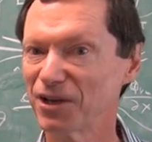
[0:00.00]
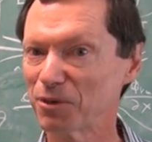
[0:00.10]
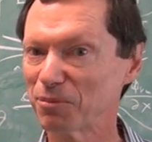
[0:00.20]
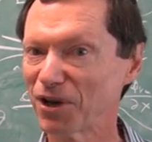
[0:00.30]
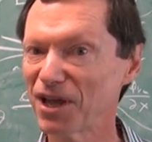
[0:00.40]

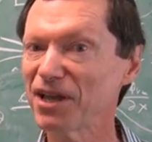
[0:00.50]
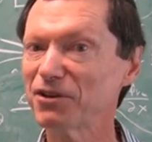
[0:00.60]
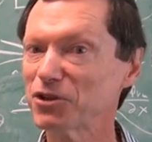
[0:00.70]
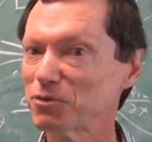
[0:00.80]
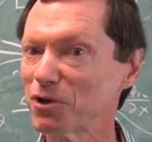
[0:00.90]
In a
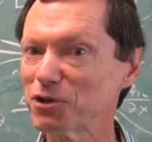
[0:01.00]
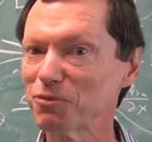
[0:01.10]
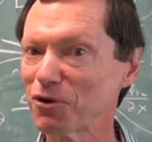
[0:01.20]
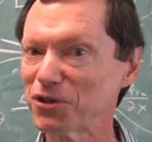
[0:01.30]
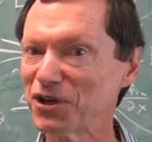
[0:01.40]
plane, it's
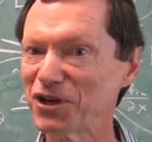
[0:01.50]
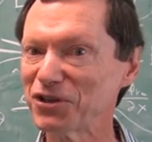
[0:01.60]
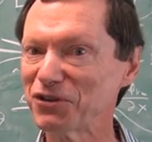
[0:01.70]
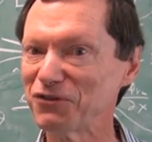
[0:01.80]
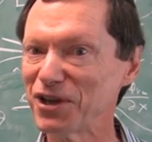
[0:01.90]
much more than
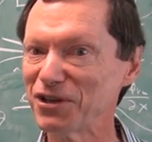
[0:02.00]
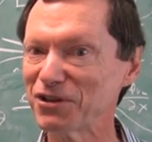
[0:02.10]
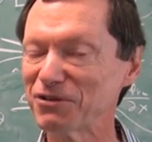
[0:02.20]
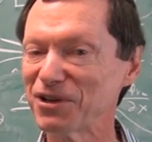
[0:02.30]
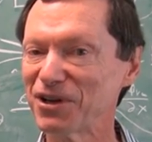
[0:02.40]

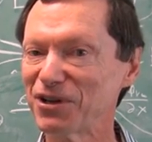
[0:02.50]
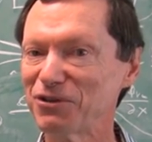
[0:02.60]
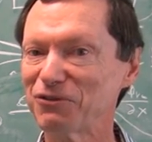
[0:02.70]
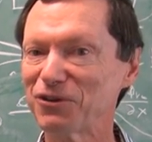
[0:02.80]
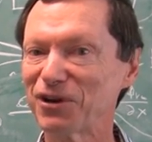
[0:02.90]
inconvenient.
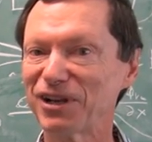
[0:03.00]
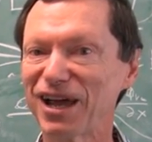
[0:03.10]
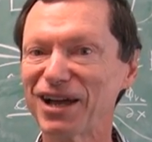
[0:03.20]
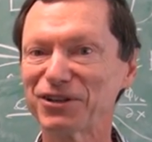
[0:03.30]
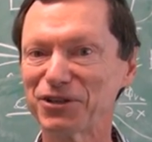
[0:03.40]
You're very
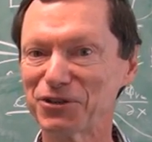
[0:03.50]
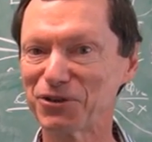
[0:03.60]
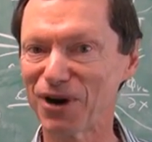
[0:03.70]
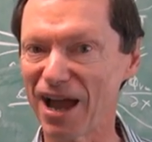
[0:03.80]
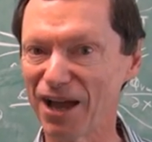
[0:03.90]
likely to
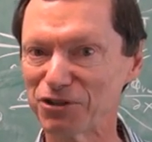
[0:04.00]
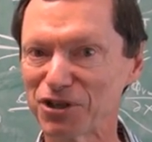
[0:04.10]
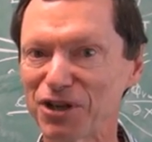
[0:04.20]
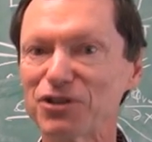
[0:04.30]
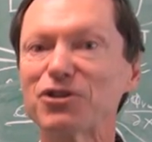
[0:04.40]

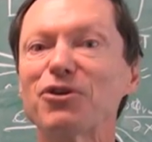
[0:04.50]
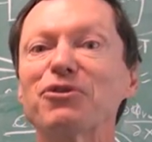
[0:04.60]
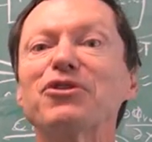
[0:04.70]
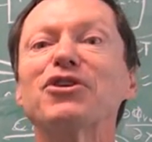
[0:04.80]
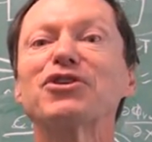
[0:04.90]
crash. And
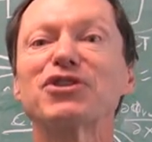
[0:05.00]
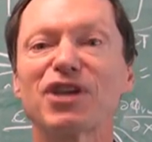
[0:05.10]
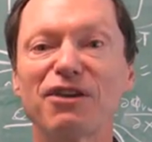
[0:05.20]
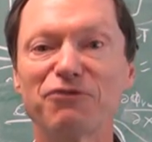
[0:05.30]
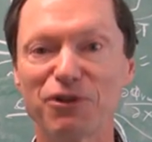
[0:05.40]
so the
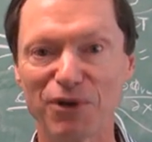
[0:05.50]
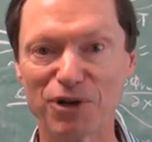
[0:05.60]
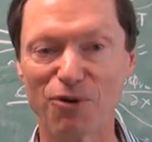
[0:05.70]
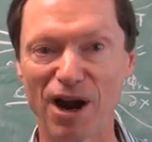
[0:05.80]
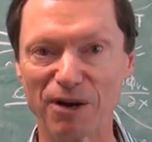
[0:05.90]
safety
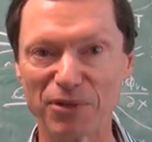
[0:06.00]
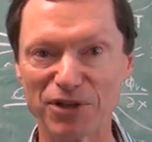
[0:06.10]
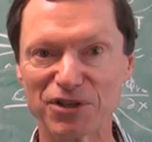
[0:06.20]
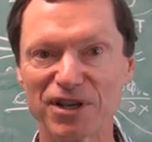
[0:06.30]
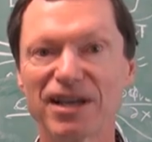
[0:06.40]

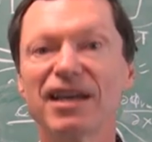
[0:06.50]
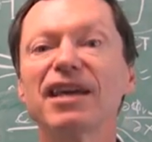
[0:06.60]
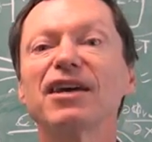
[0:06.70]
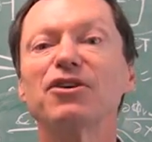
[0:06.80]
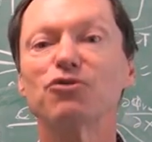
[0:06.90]
requirements
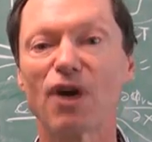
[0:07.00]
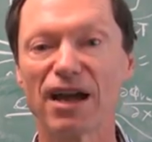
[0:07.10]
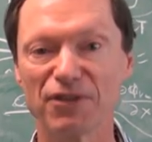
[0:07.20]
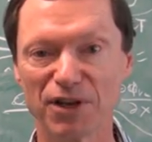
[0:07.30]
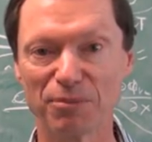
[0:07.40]

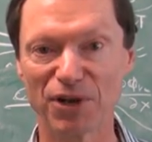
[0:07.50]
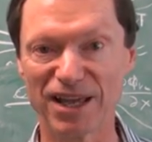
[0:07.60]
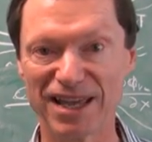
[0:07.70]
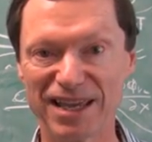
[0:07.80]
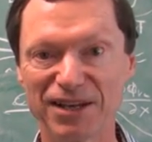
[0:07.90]
driving a
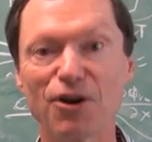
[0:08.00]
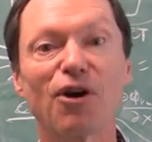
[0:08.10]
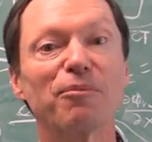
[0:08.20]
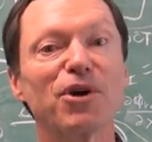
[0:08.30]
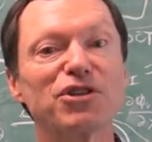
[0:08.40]
plane
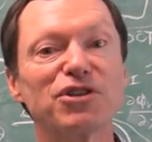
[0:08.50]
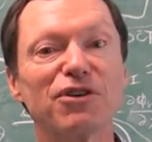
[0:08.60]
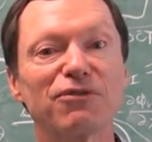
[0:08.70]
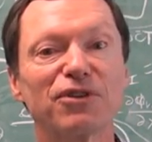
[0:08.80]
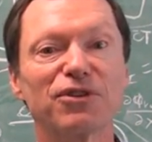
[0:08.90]
are much
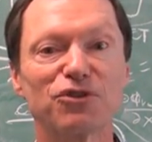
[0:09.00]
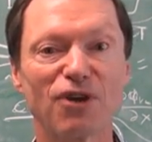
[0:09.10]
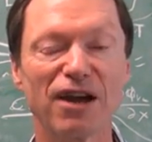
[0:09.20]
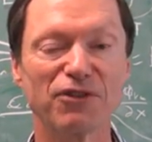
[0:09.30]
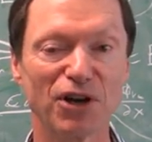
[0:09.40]
different than
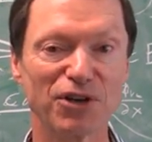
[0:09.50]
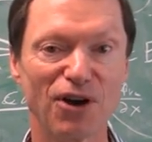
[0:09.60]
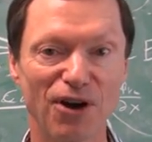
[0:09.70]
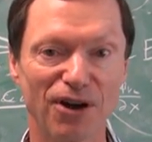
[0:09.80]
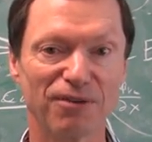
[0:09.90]
driving a
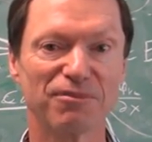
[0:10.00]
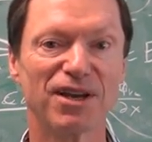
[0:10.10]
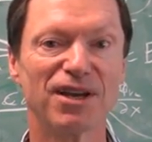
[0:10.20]
car.